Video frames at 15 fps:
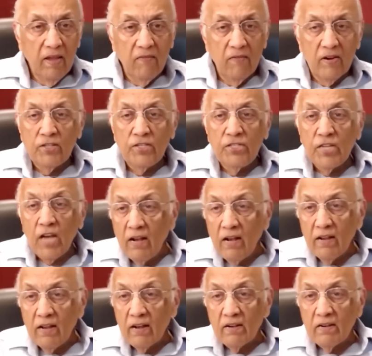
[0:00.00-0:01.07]
Even a
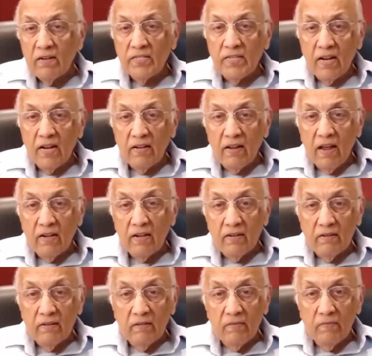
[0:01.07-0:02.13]
child can understand that.
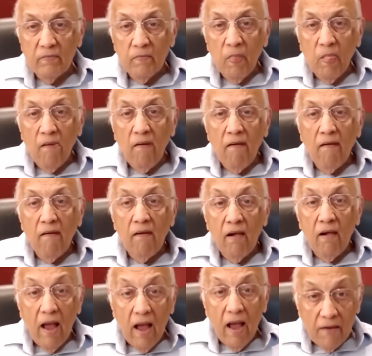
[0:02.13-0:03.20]

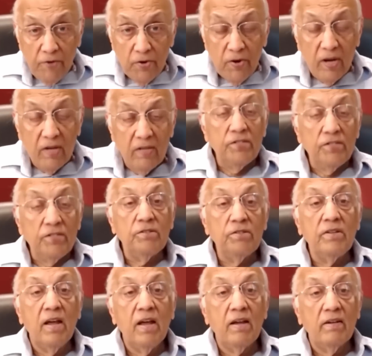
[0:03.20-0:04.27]
Have you
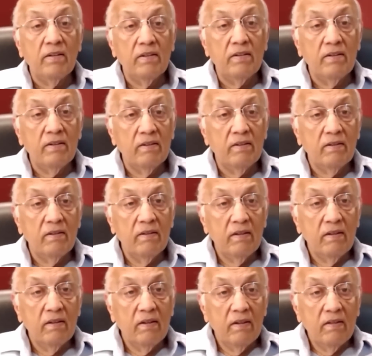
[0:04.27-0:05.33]
understood that?
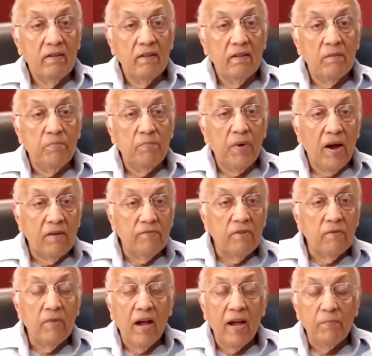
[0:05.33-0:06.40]
That apart
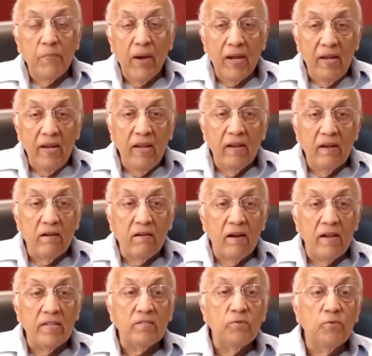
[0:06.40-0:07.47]
from abiding in
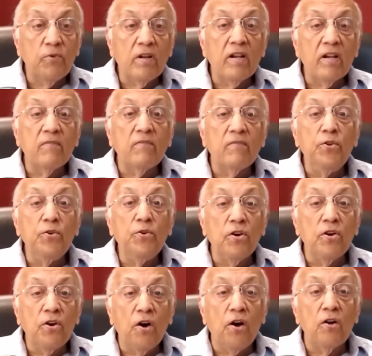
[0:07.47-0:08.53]
Christ, whatever
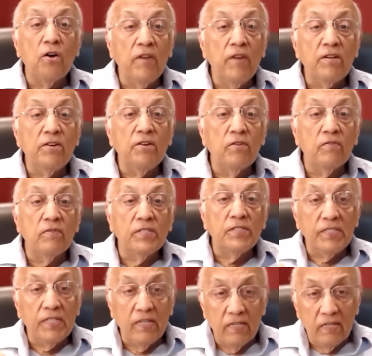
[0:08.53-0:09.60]
you call victory over
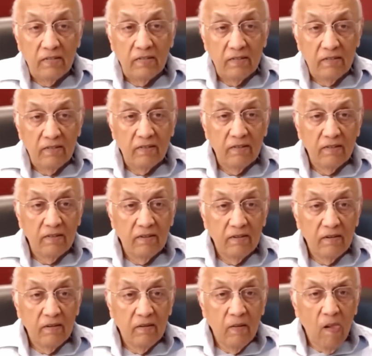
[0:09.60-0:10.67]
sin
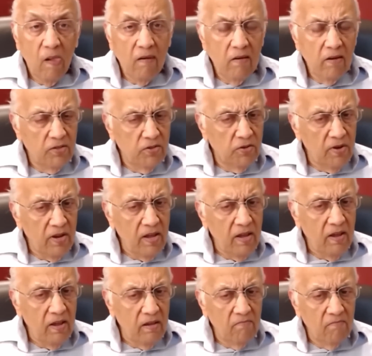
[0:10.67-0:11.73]
is
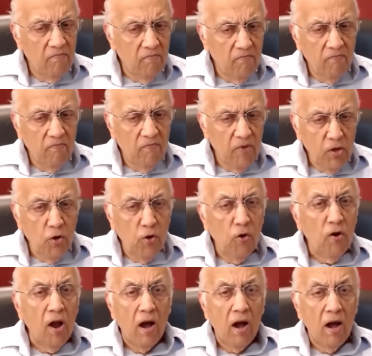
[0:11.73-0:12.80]
only
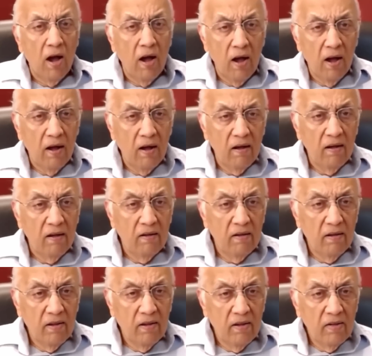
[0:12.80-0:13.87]
yoga,
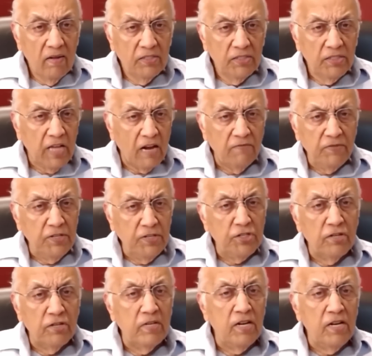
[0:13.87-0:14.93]

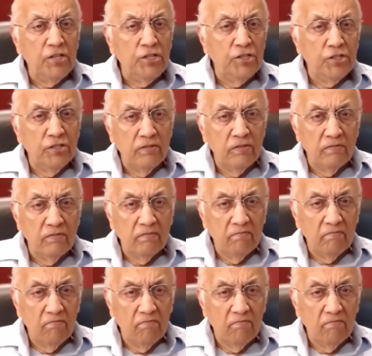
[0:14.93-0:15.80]
self-determination.